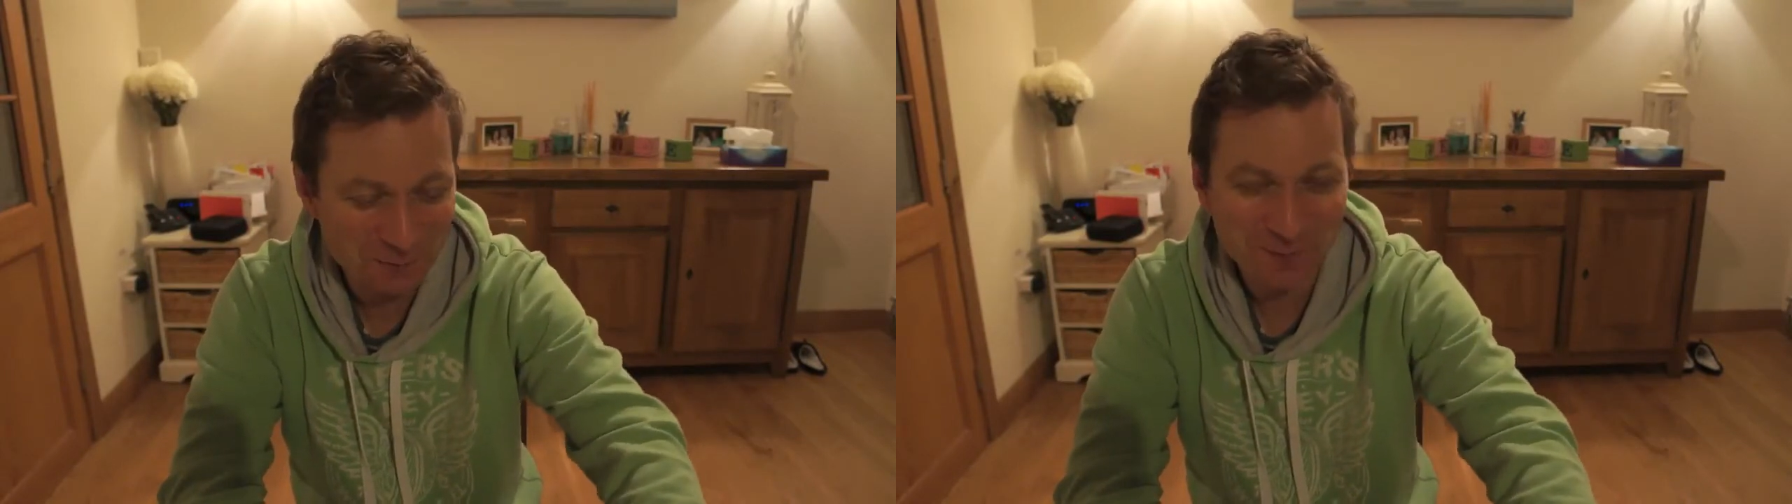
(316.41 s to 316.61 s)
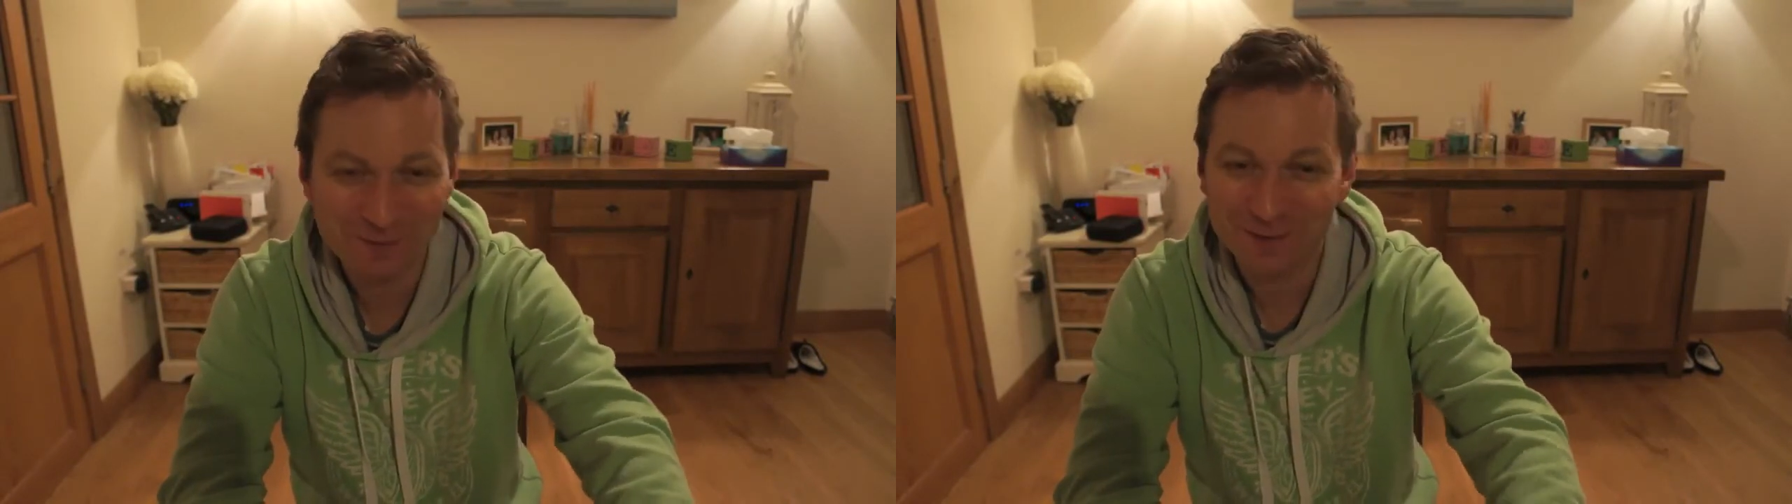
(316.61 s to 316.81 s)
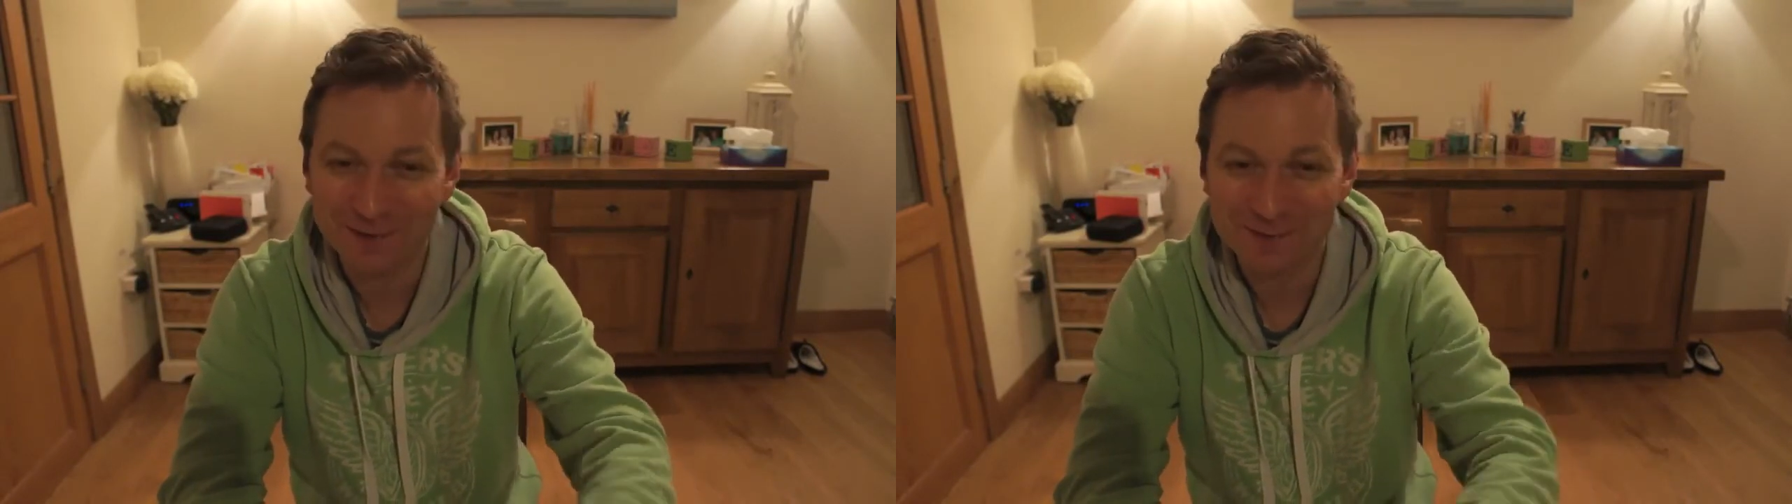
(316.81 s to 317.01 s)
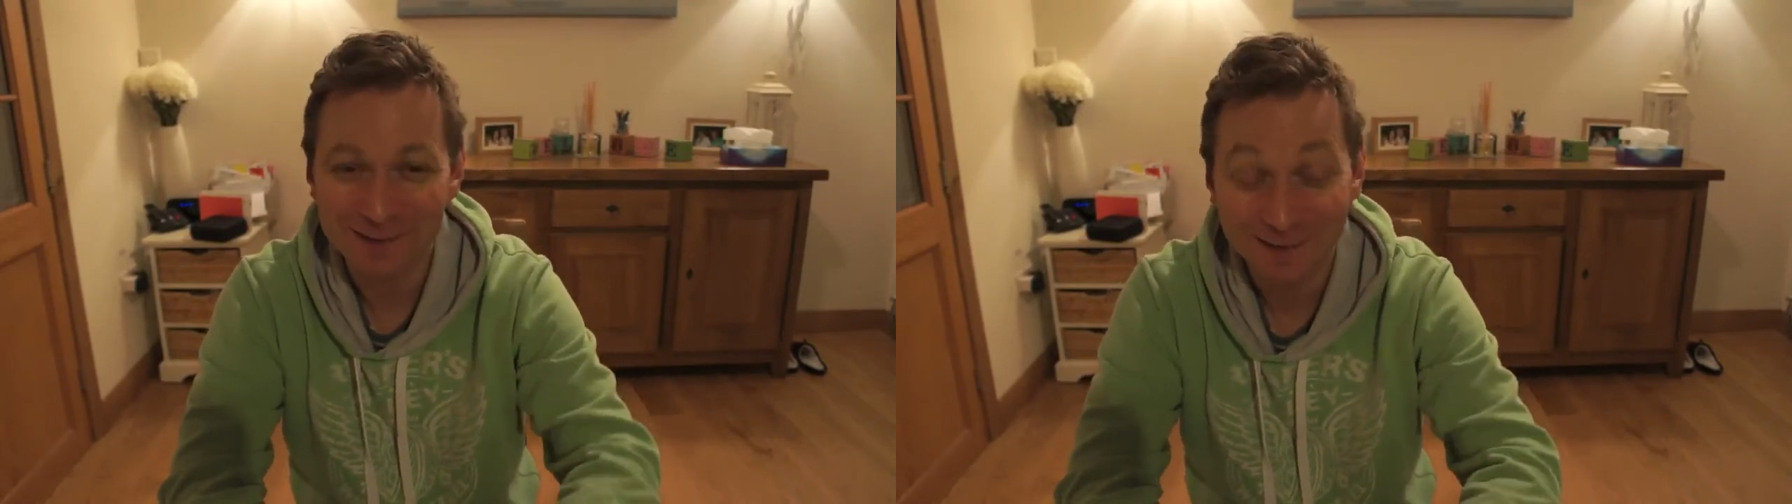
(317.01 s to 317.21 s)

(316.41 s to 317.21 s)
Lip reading: be fine.